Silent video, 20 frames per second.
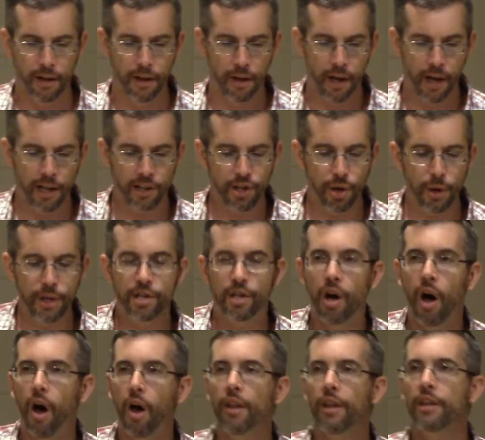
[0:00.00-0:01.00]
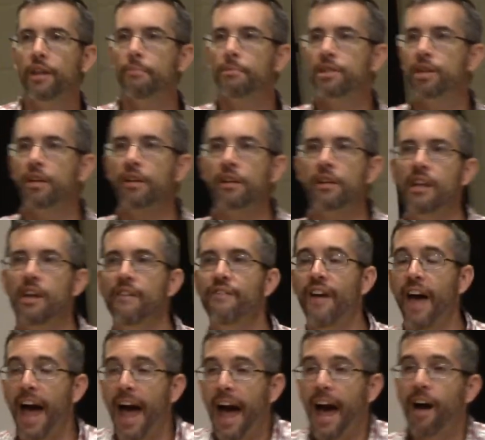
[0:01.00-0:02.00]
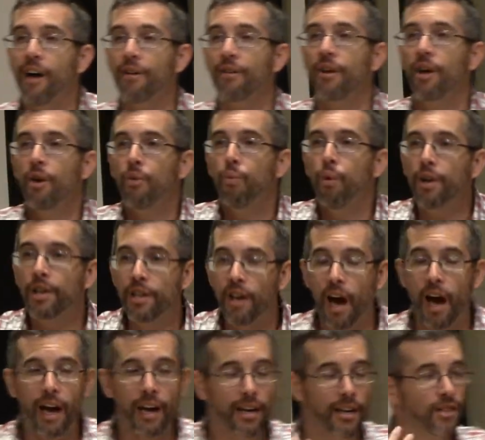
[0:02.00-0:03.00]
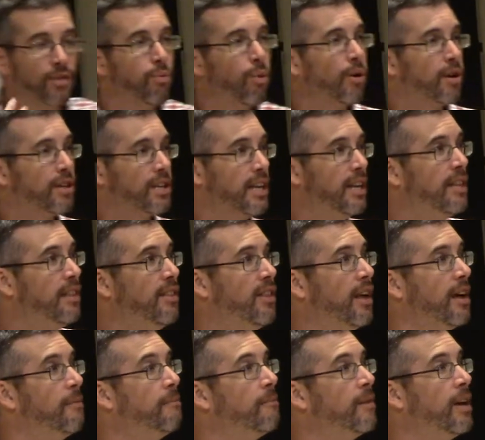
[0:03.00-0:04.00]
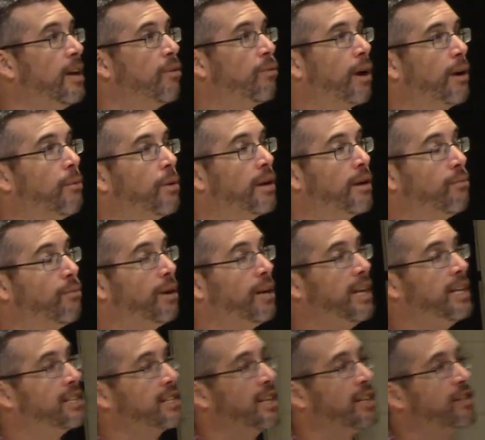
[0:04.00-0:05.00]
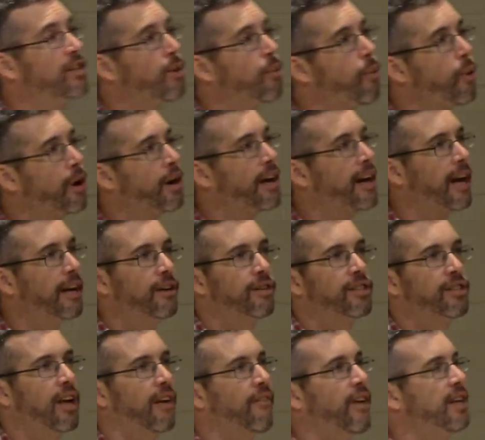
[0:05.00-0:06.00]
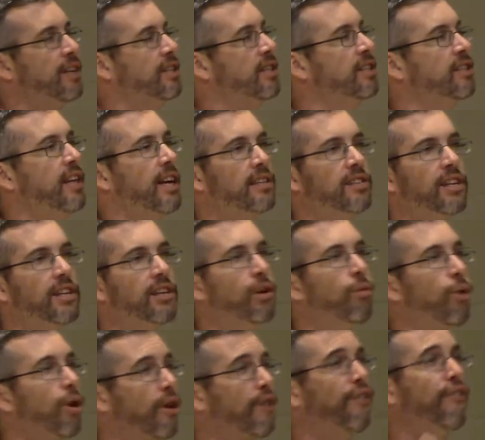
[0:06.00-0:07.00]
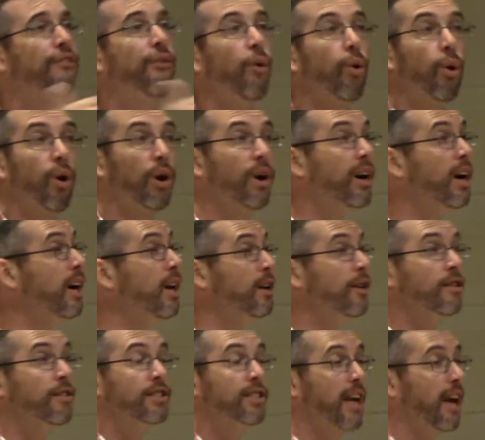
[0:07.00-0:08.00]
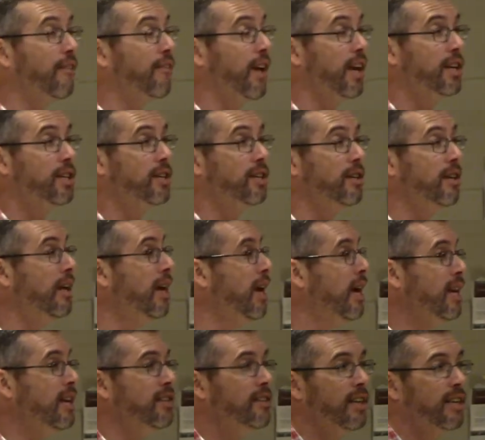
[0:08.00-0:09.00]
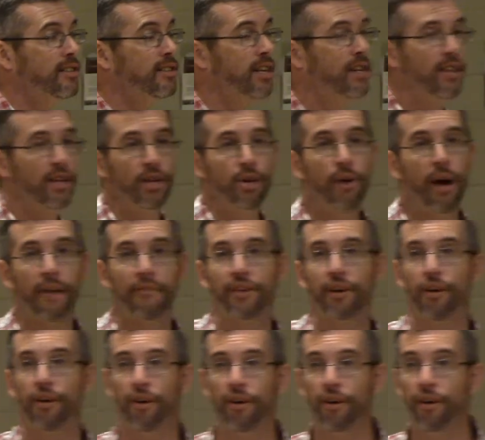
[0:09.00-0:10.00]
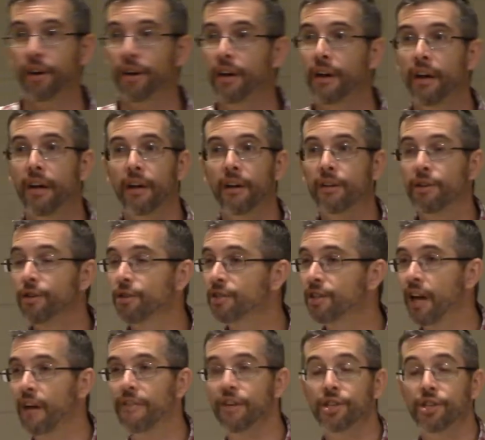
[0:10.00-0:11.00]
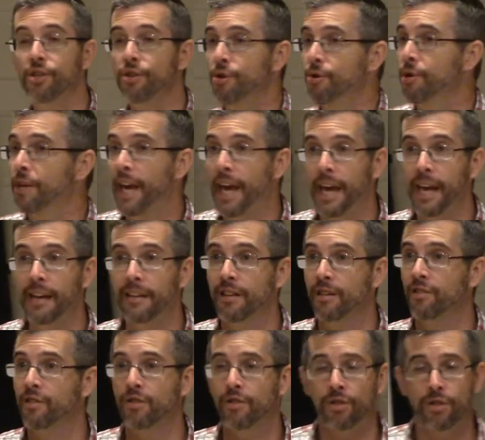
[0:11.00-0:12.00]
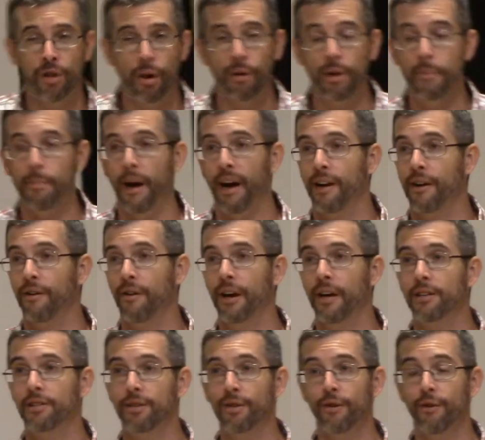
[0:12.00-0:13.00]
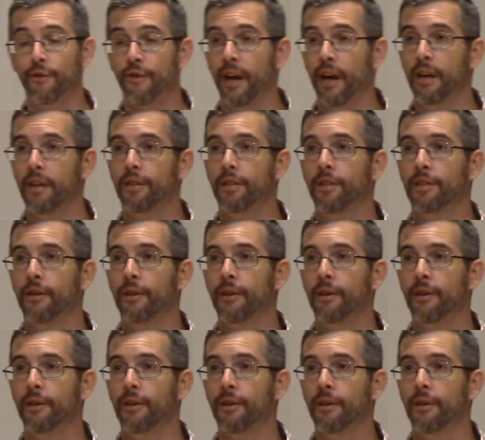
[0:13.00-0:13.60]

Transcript: And so he's calling them to live out what God has worked in them, right? When, when he says to work out your salvation, he's not saying to work for your salvation. He's not saying that you have to earn your salvation. You can't. It's solely by grace through faith.